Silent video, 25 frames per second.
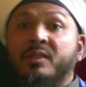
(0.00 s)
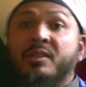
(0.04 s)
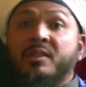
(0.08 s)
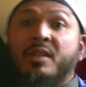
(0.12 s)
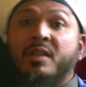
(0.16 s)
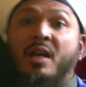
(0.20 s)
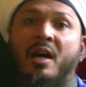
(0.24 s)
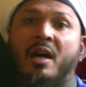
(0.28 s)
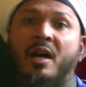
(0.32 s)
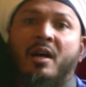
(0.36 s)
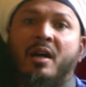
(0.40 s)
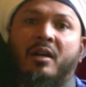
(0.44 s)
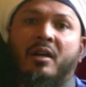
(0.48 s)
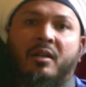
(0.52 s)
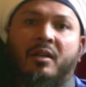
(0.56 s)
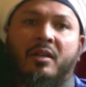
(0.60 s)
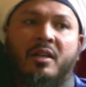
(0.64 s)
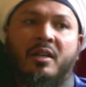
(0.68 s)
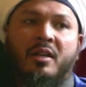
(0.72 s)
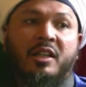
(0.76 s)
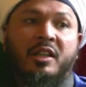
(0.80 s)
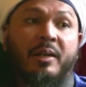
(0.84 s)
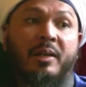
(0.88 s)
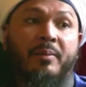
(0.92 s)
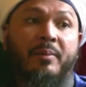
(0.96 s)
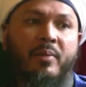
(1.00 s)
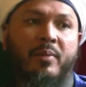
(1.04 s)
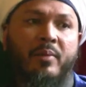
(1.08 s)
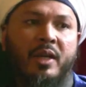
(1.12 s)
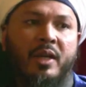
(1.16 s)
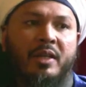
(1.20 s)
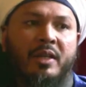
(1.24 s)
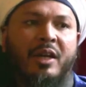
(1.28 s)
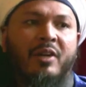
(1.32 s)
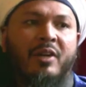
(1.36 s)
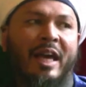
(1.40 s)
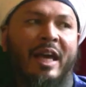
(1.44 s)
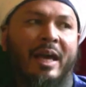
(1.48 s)
the tongue, can bring
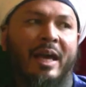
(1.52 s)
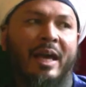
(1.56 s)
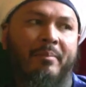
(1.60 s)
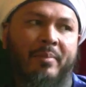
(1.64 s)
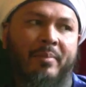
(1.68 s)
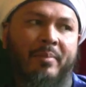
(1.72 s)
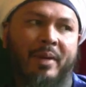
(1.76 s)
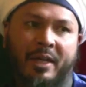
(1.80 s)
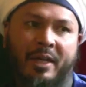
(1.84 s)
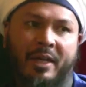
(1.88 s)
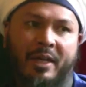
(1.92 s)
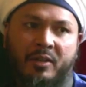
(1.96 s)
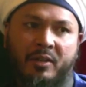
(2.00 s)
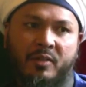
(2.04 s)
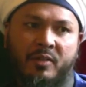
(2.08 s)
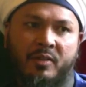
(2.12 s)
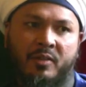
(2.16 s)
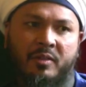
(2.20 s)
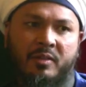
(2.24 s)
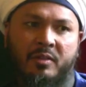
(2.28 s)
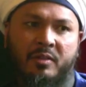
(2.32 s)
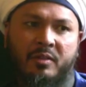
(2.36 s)
down empires.